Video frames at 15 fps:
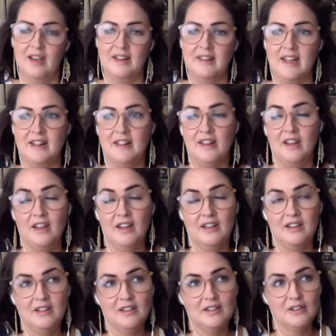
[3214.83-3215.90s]
And then
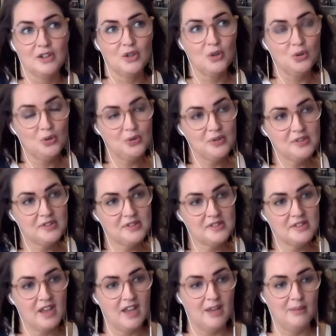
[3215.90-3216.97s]
the the course
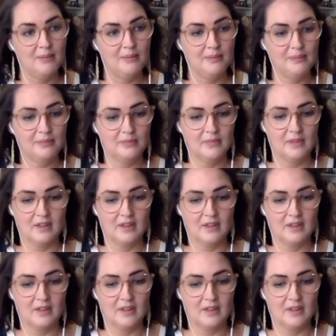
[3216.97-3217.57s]
um,